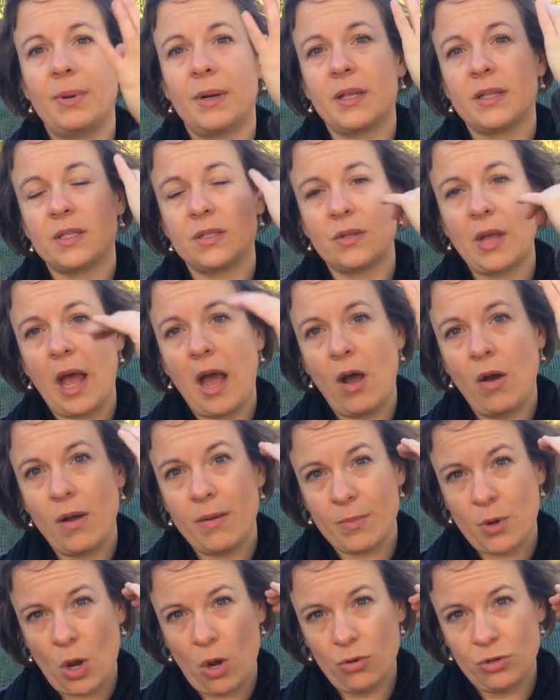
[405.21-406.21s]
but it's how
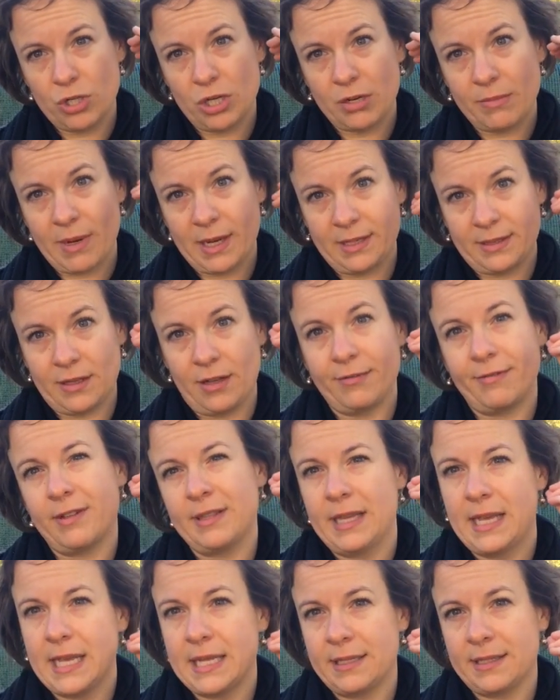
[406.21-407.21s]
I'm coaching myself on
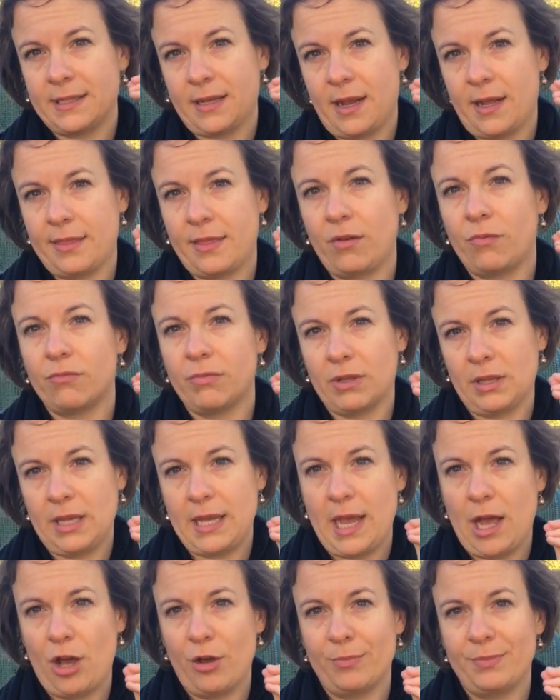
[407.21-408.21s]
the inside that really
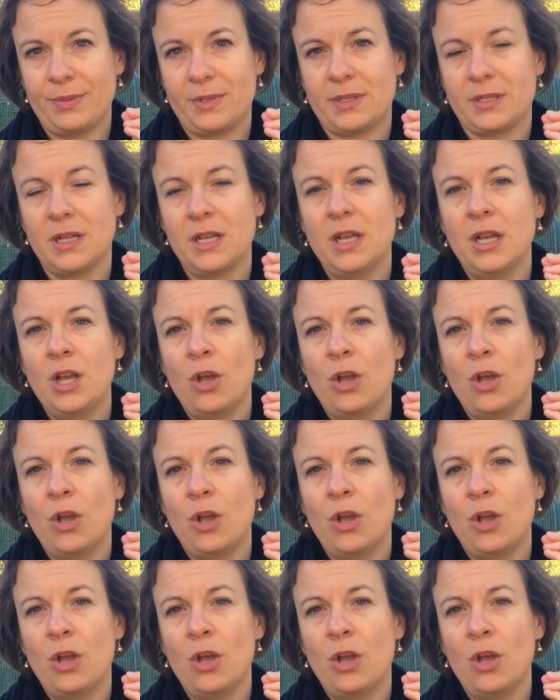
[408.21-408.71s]
helps